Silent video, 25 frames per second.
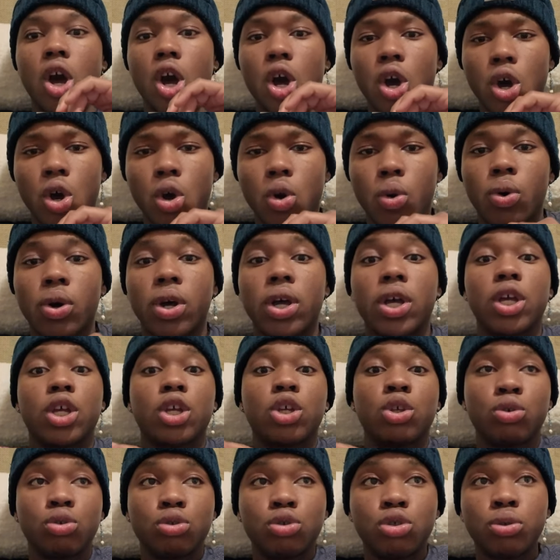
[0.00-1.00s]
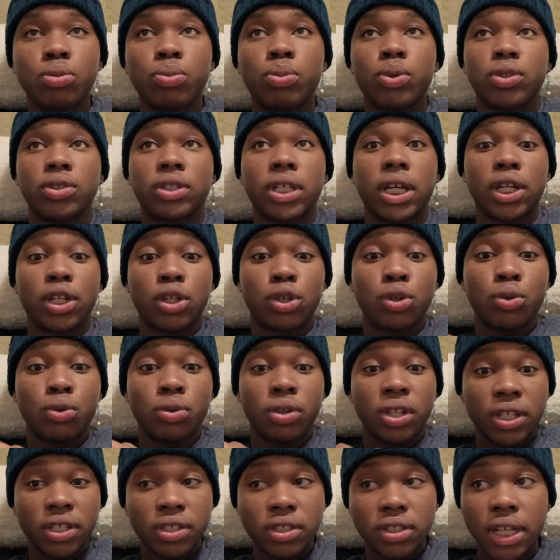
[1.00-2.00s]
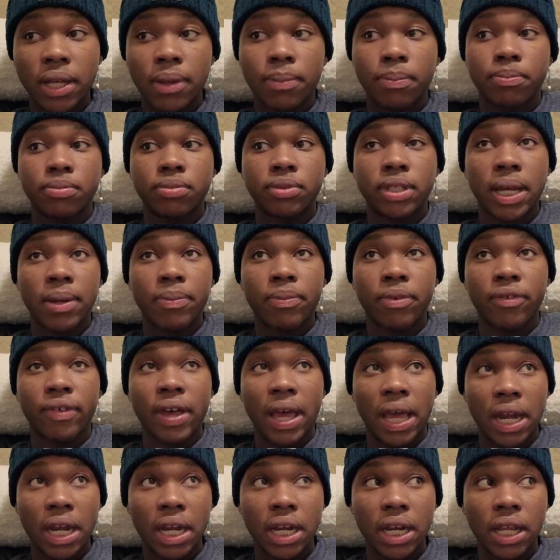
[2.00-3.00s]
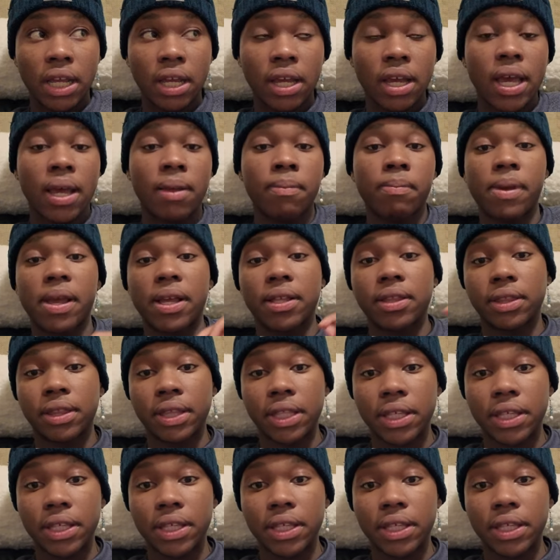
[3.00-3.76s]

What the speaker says: oh, YouTubers that do this type of editing and make